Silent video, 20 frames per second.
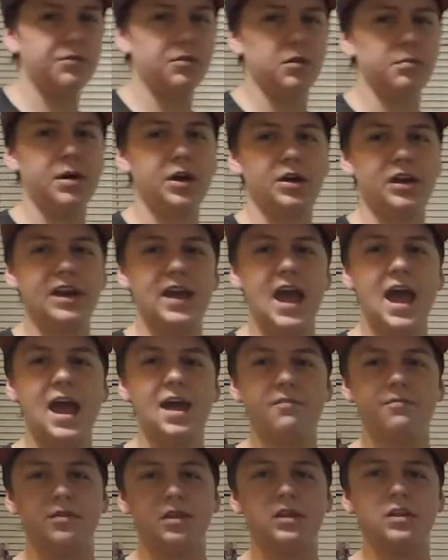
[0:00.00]
for about a
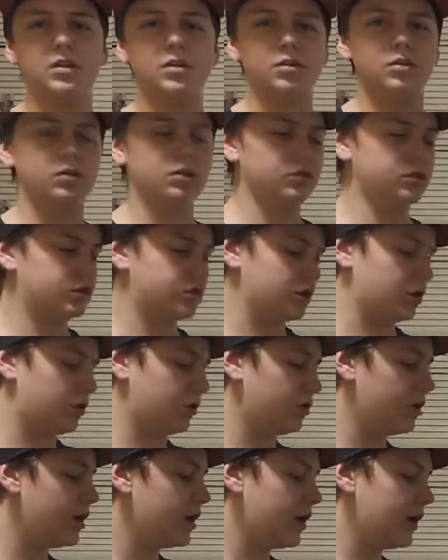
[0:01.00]
half a year or so,